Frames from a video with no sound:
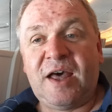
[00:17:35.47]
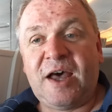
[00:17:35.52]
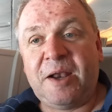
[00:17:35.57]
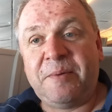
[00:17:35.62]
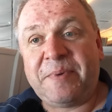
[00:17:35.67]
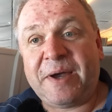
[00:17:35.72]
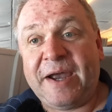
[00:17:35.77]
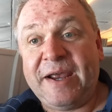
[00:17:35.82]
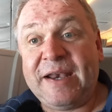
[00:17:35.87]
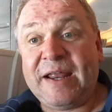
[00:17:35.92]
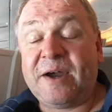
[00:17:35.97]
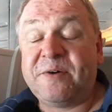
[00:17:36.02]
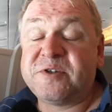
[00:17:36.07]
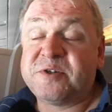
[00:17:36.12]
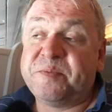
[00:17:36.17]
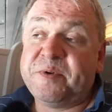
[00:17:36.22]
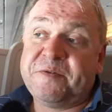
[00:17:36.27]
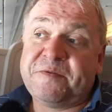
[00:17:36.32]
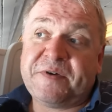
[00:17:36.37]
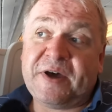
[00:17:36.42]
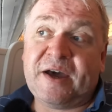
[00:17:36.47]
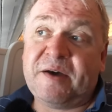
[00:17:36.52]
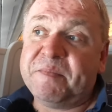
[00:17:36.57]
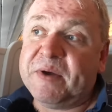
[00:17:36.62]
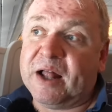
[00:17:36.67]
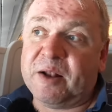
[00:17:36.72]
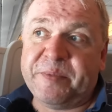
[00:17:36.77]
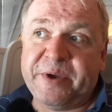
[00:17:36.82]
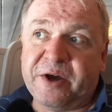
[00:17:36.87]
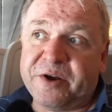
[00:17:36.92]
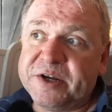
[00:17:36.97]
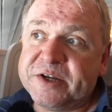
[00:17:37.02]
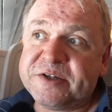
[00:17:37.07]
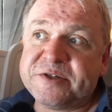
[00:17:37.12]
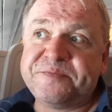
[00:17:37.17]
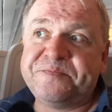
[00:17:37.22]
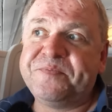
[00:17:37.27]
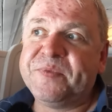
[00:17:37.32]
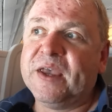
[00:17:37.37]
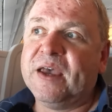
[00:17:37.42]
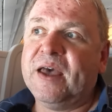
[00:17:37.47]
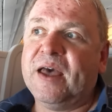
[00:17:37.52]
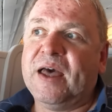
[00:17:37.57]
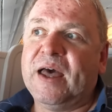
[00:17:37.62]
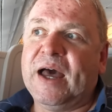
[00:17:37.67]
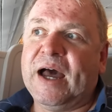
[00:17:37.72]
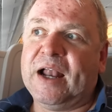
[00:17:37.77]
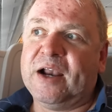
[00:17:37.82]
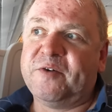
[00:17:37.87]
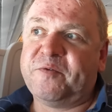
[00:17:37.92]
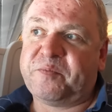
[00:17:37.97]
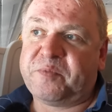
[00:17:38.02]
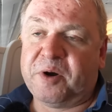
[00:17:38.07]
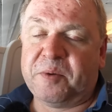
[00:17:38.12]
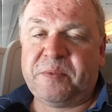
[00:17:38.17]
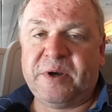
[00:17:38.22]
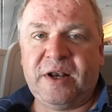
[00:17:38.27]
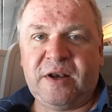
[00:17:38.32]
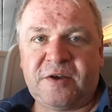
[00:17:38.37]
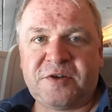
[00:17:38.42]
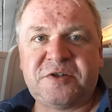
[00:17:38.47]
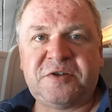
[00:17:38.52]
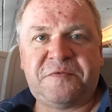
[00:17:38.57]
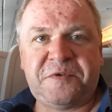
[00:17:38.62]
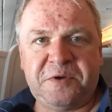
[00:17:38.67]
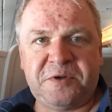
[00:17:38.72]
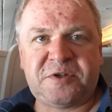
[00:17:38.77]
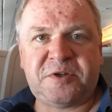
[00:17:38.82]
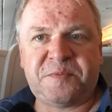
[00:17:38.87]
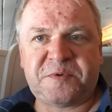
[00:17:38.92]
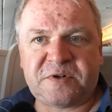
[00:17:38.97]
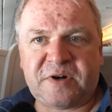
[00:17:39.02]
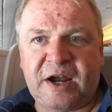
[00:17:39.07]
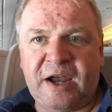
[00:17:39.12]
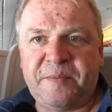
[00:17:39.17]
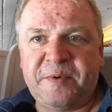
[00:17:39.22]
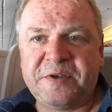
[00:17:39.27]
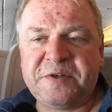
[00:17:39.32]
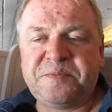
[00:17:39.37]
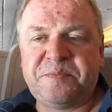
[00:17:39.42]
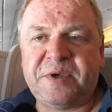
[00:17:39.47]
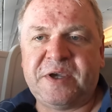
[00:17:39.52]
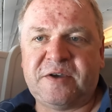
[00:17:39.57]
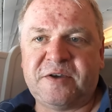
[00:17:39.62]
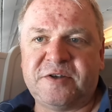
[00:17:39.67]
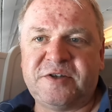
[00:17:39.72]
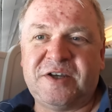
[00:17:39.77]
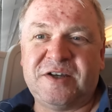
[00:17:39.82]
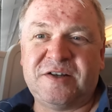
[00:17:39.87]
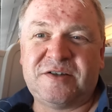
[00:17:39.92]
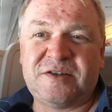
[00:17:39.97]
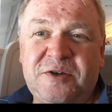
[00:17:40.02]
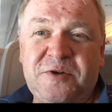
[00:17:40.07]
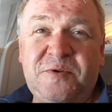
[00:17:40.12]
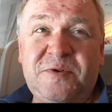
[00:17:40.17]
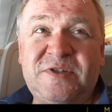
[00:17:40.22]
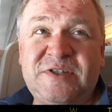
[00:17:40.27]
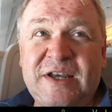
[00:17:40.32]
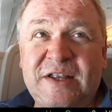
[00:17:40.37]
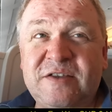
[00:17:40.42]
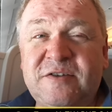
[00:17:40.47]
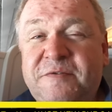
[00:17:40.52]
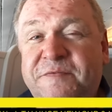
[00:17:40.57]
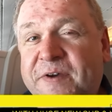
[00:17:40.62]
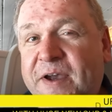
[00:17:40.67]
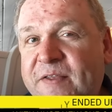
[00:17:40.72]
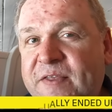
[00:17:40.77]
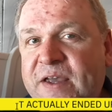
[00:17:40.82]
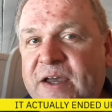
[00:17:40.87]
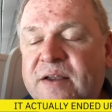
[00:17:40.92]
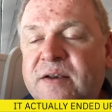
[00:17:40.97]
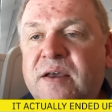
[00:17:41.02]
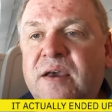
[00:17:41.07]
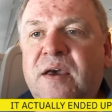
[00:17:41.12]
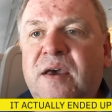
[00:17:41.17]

And by now, to be fair, I'll be honest, I'll have probably lost a few subscribers, because you do tend to find that